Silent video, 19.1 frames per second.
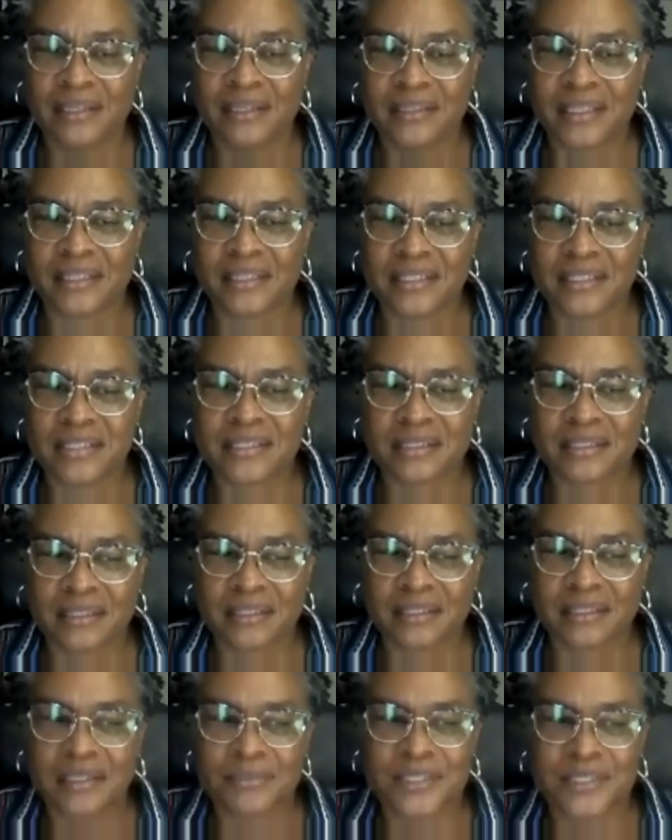that these
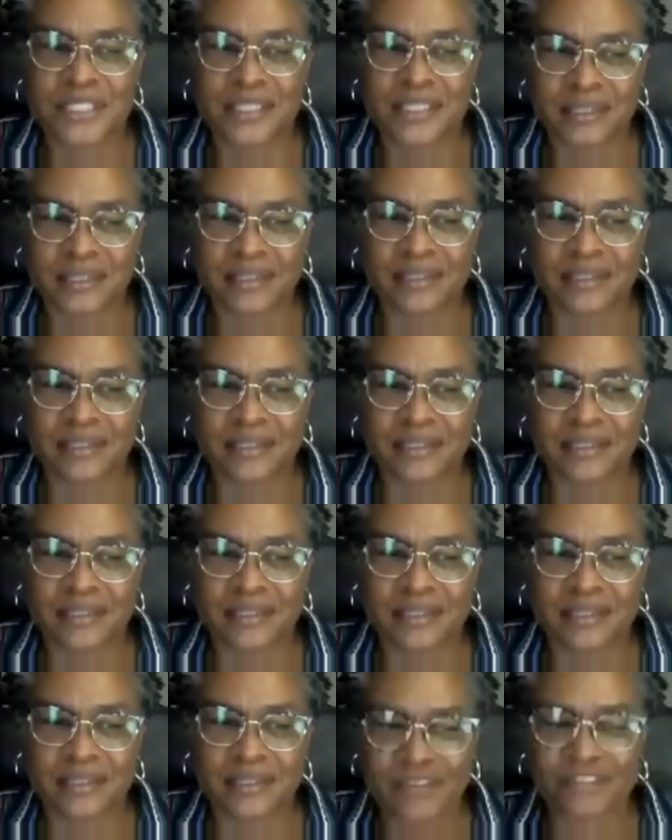clubs did a
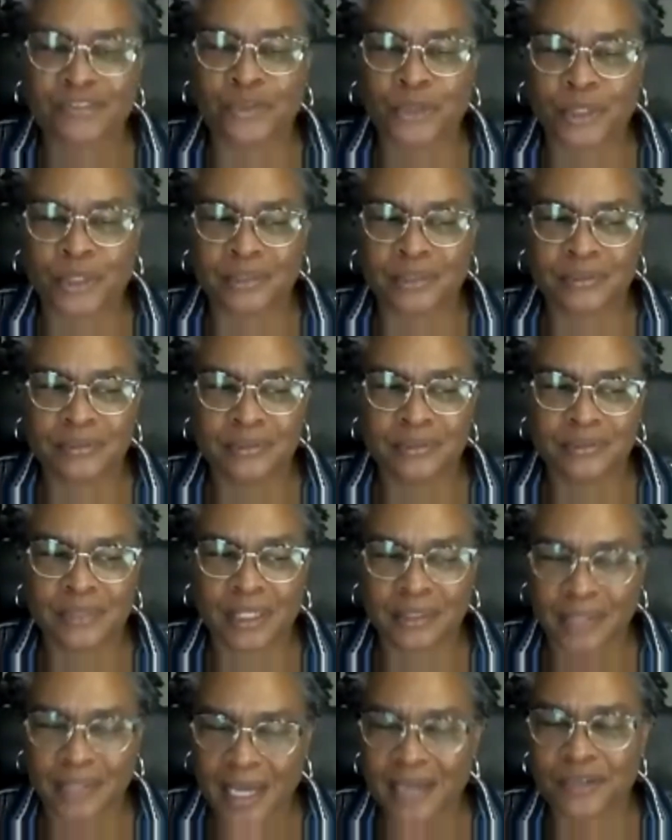lot for a
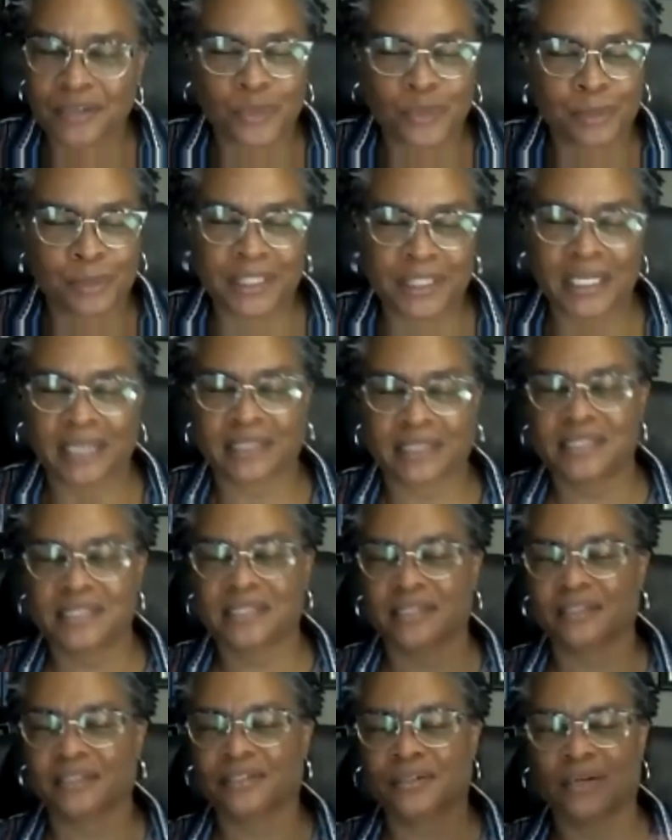lot of women, like I
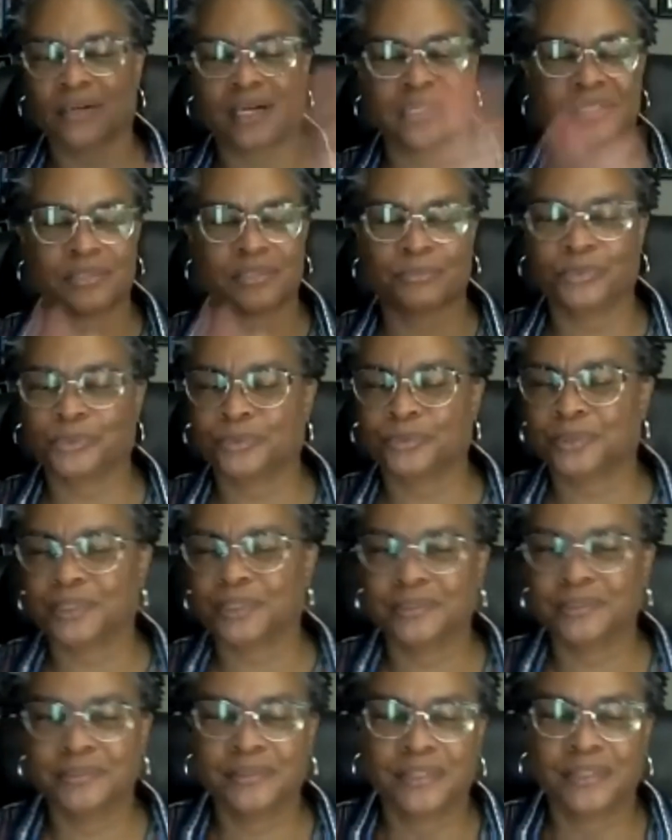said, across the
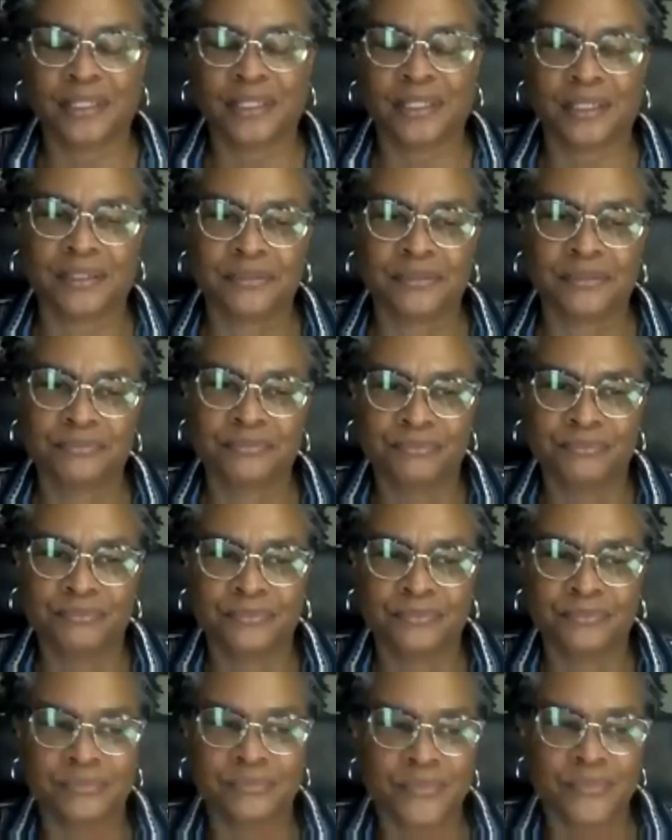board uh,
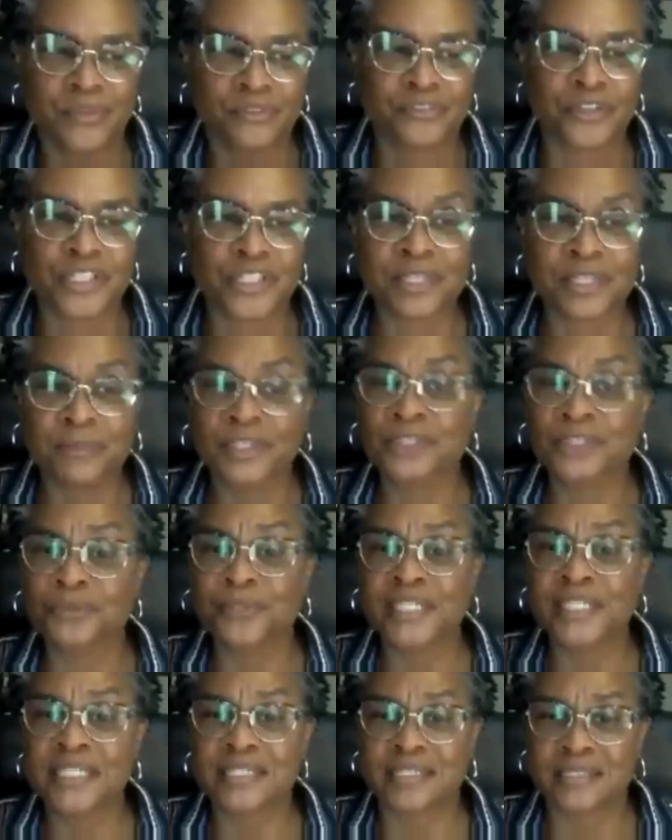right. for similar
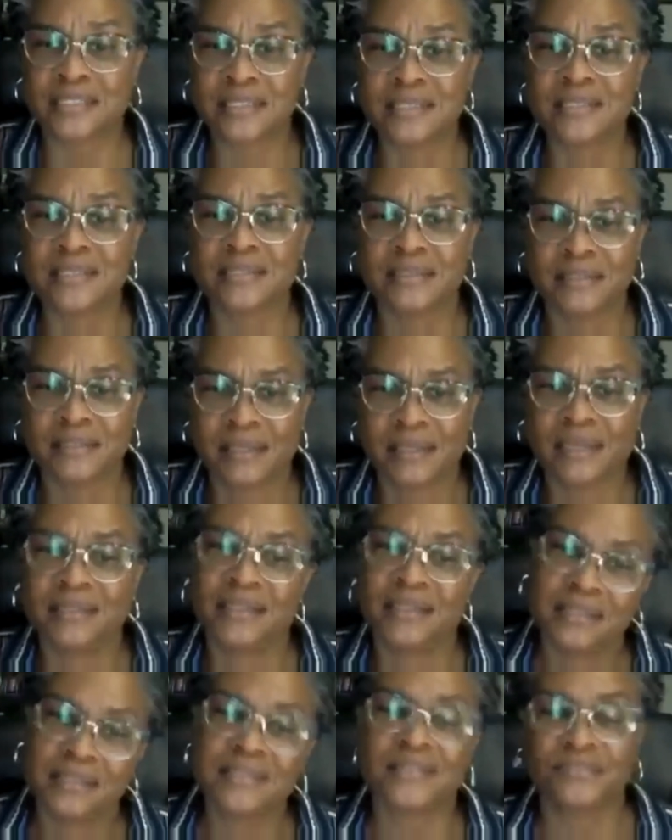reasons and
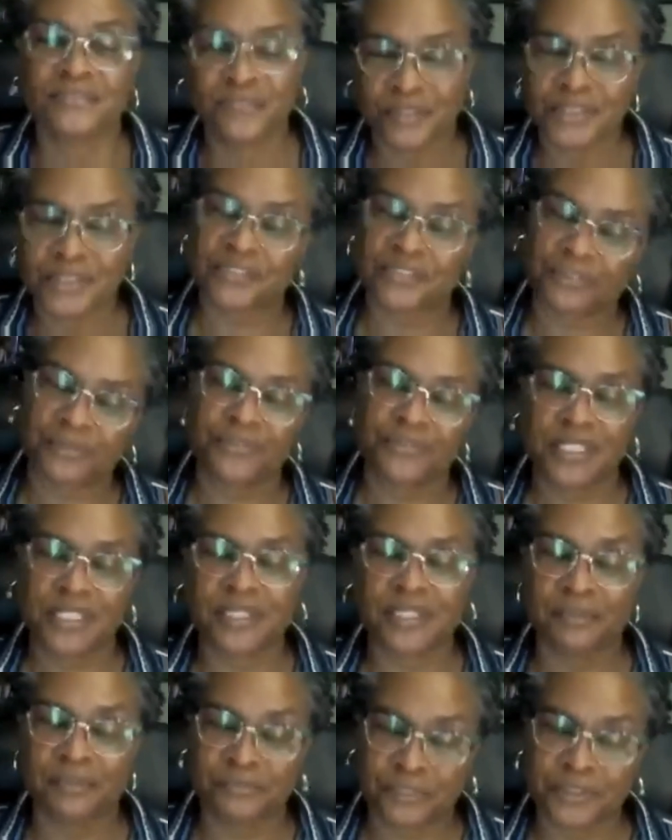then for different
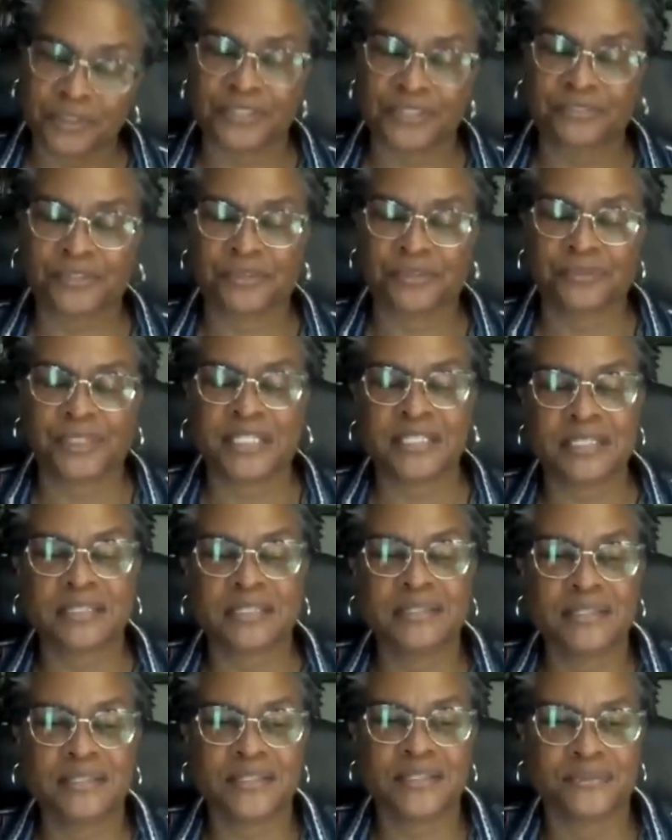some for different
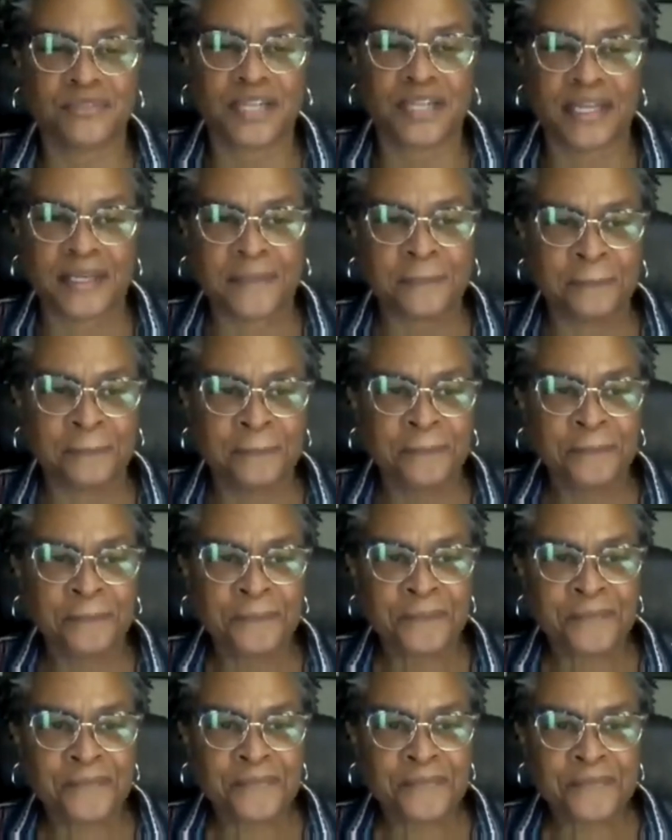reasons right
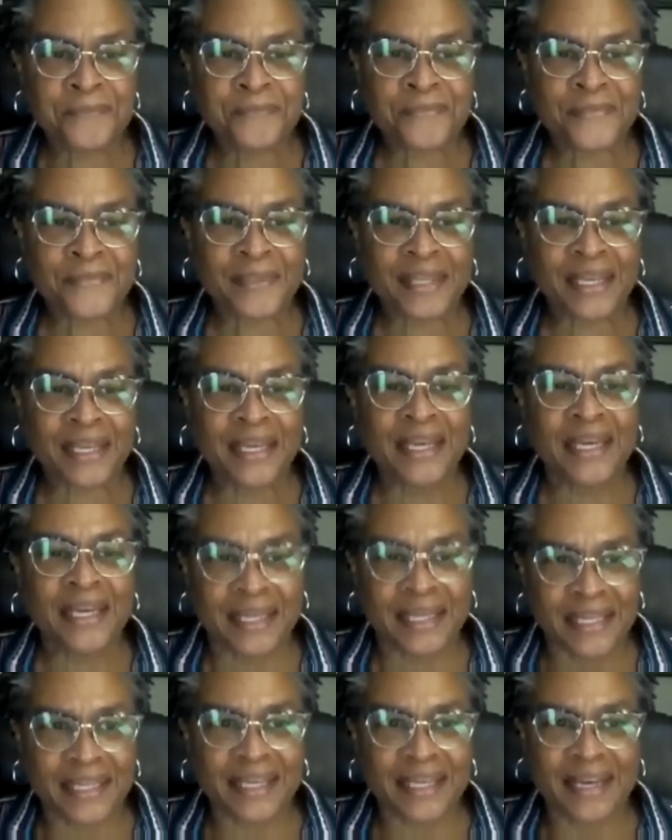right
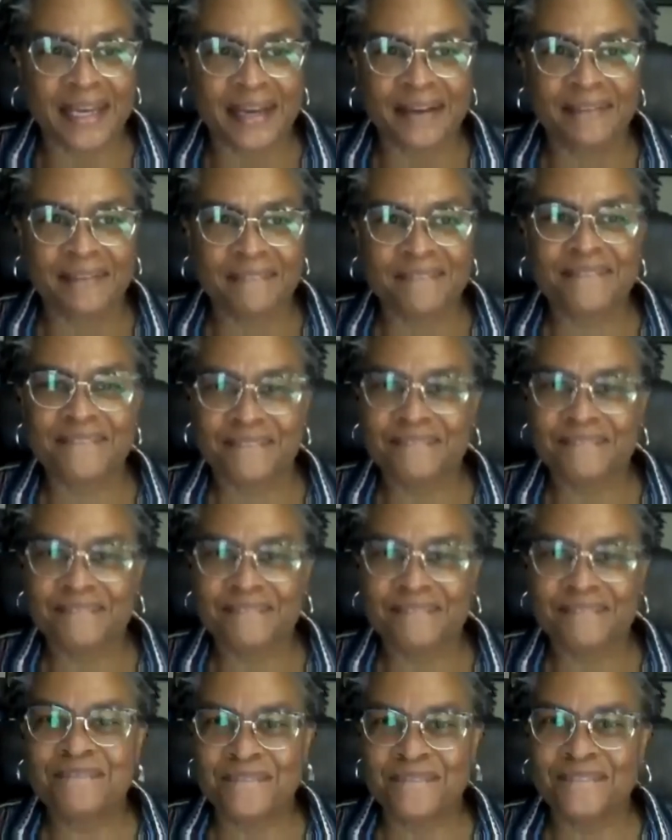thank yeah. you
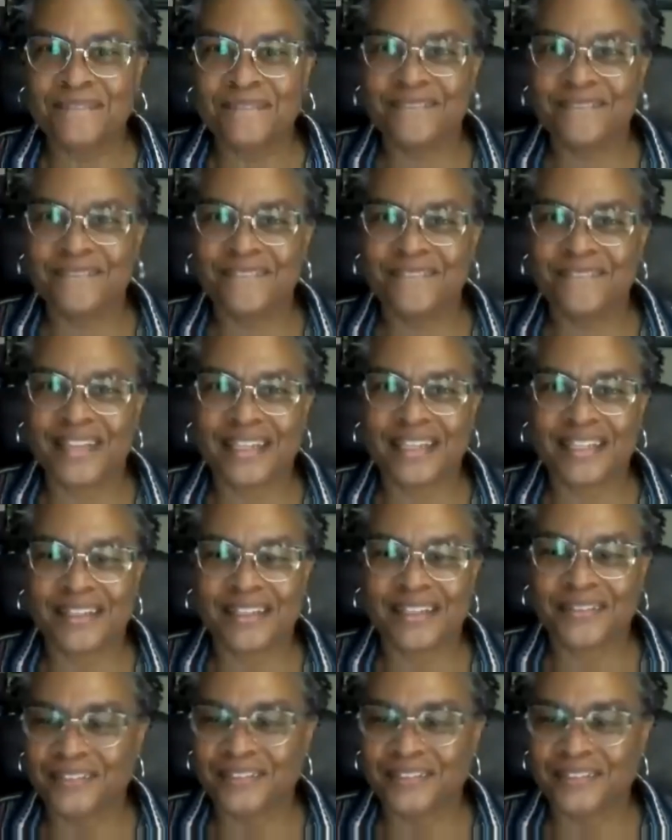mm-hmm. thank you